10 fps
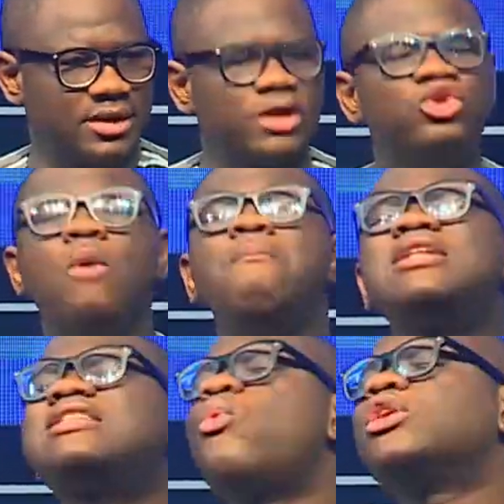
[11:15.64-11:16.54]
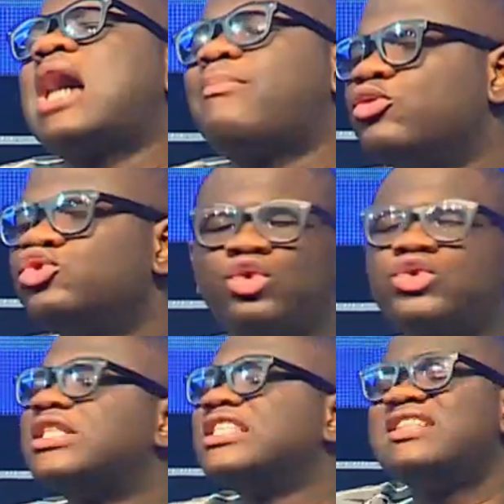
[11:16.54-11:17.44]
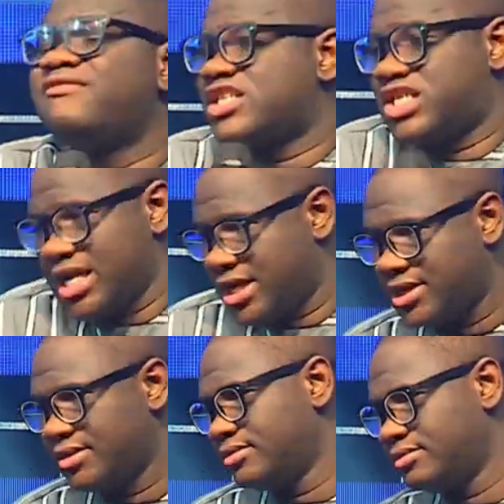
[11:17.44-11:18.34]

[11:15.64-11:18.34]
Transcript: No matter what happens, those things never shake.